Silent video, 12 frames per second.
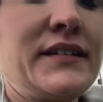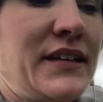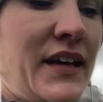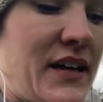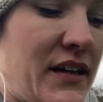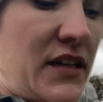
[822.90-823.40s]

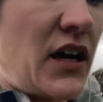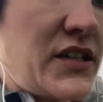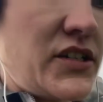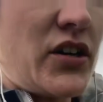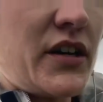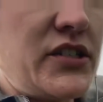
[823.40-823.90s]
Yeah,
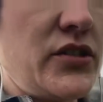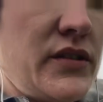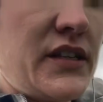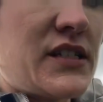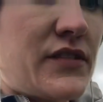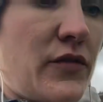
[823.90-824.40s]
I do
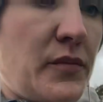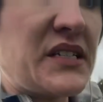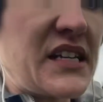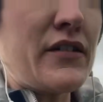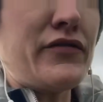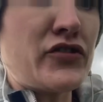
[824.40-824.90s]
this for
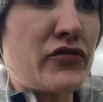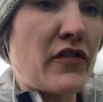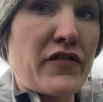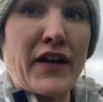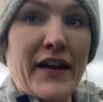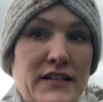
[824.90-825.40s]
myself to
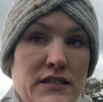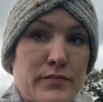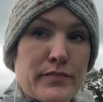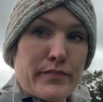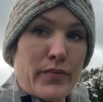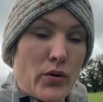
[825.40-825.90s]
reflect
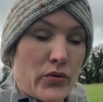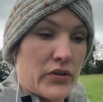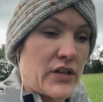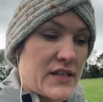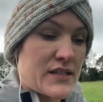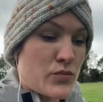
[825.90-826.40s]
upon
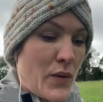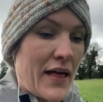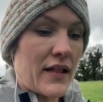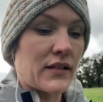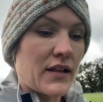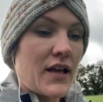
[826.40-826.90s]
as
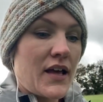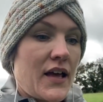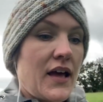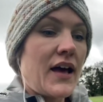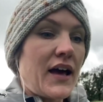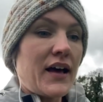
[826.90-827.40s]
well.
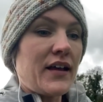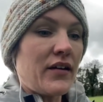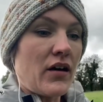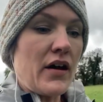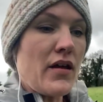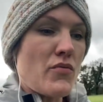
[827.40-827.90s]
And
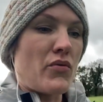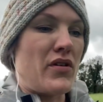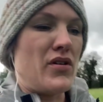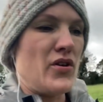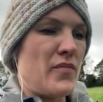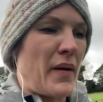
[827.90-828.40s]
I don't want to
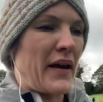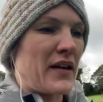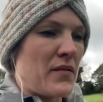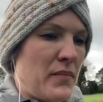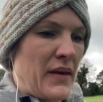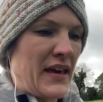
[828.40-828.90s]
look back at
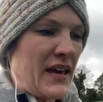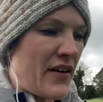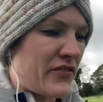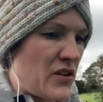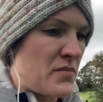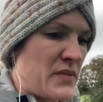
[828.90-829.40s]
me
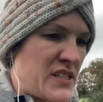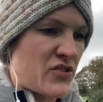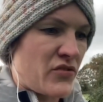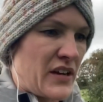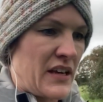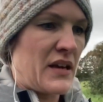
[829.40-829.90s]
having a
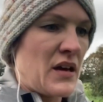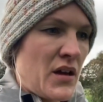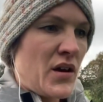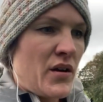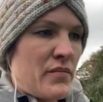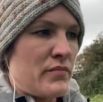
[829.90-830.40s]
misery,
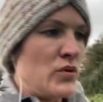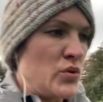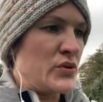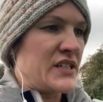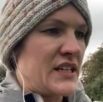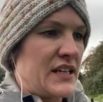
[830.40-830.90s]

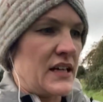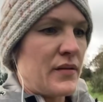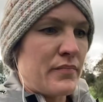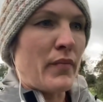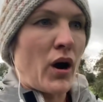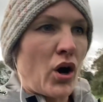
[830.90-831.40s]
moody
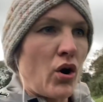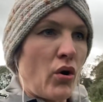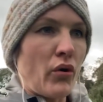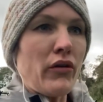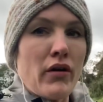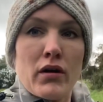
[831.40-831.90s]
monk
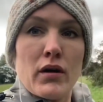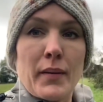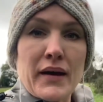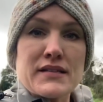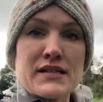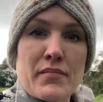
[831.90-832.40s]
on
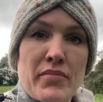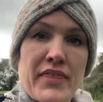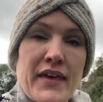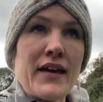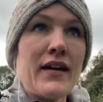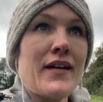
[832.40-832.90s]
about
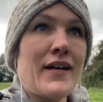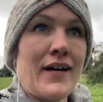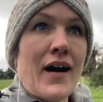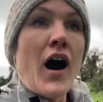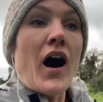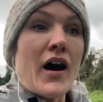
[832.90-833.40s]
something.
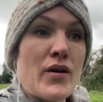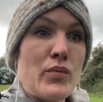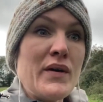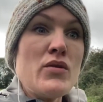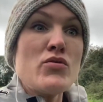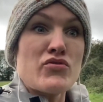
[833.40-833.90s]
I
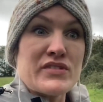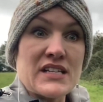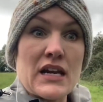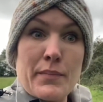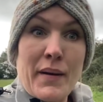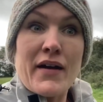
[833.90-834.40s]
will
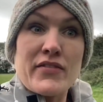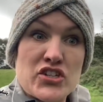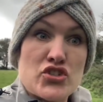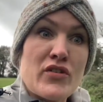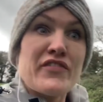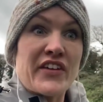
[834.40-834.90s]
grizzle about the
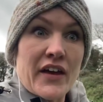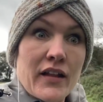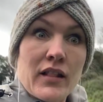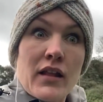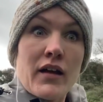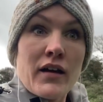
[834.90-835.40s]

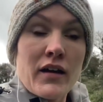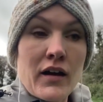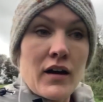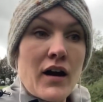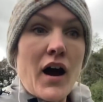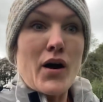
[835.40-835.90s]
trivial.
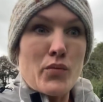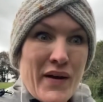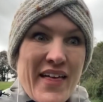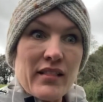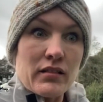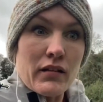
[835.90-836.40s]
I
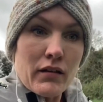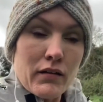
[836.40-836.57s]
will.